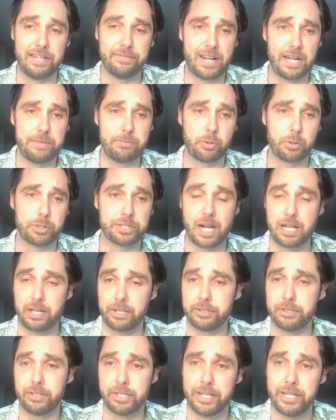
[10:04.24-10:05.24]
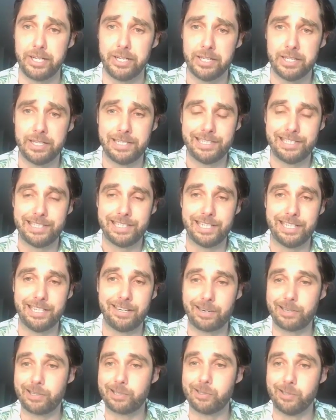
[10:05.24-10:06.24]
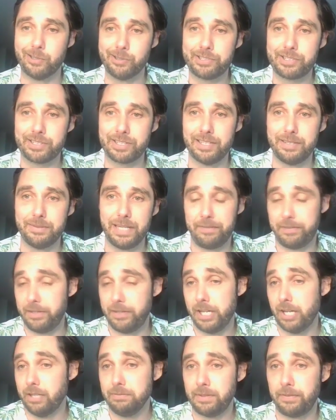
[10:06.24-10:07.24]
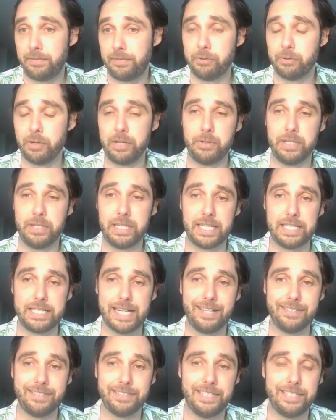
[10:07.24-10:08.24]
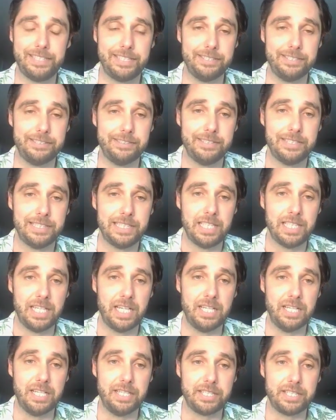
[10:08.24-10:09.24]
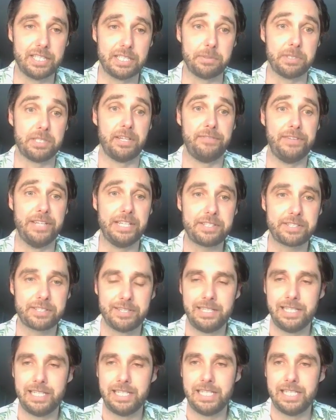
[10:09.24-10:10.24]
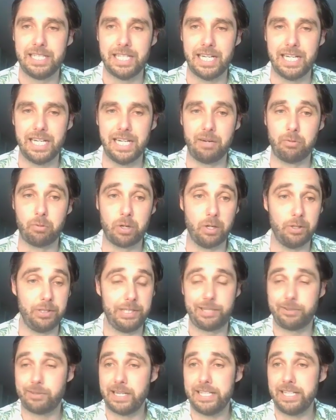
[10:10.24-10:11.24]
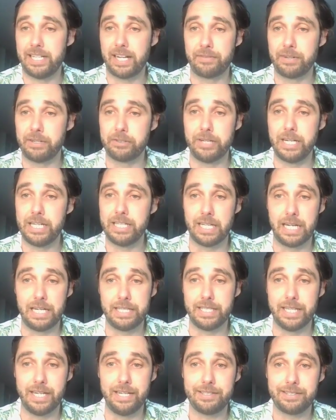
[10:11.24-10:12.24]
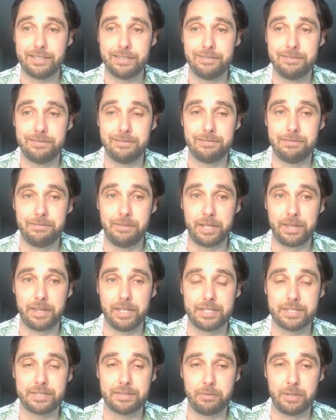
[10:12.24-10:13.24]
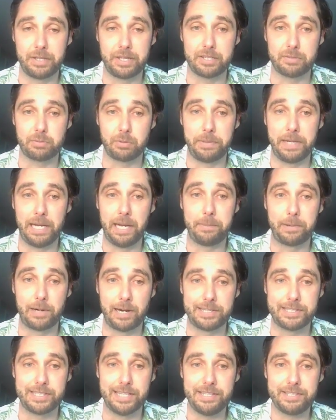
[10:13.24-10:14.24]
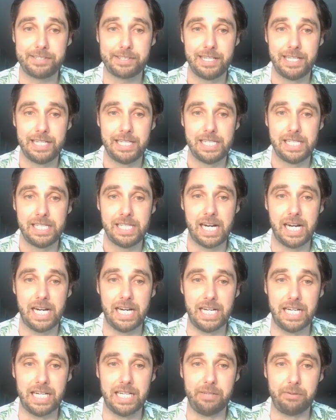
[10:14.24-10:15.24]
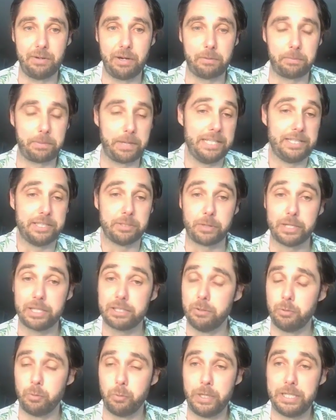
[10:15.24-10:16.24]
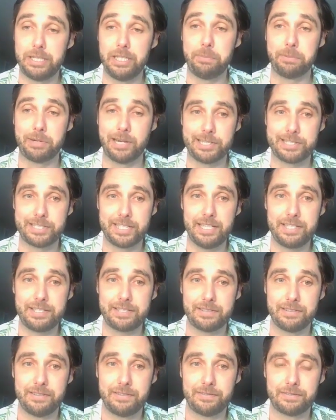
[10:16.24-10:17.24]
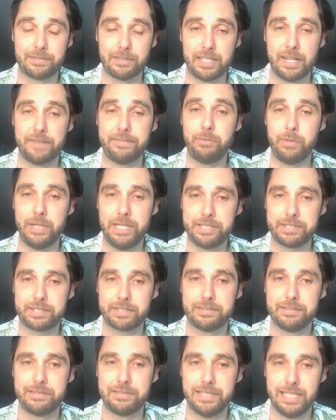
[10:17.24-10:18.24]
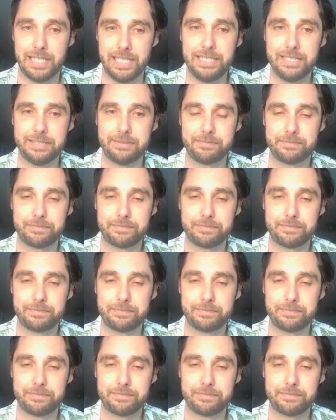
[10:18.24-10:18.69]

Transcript: of find more scholarly articles if you really want to get dialed into the specifics. We're only creating evergreen content with this repeated process. We repeat the weekly process for 11 weeks, all right?